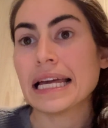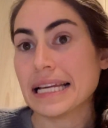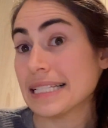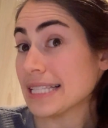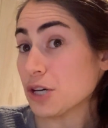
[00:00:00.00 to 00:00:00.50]

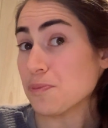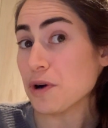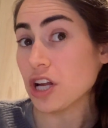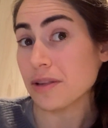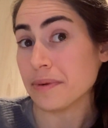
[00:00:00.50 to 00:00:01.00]
Until
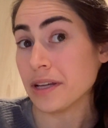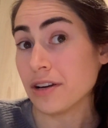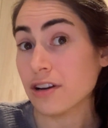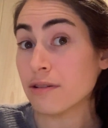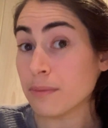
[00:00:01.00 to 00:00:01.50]
Parliament
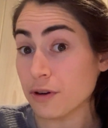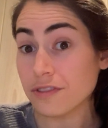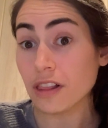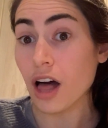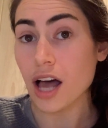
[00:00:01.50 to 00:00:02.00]
removed
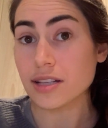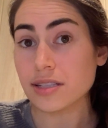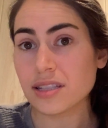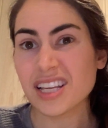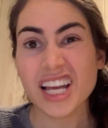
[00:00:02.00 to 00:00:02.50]
the
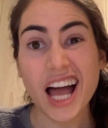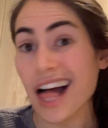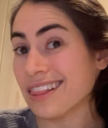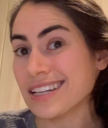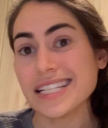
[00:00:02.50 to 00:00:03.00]
laws,
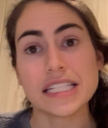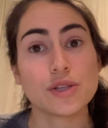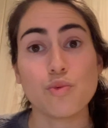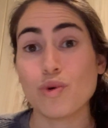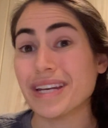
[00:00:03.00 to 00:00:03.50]
colonists
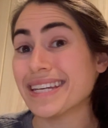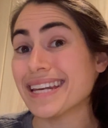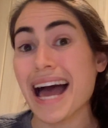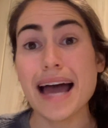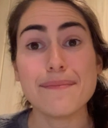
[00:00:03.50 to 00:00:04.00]
would
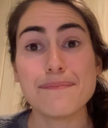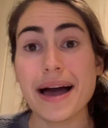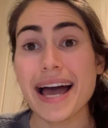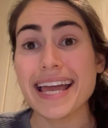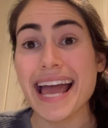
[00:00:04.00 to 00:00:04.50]

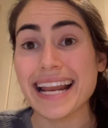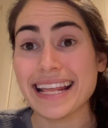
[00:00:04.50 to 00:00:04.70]
buy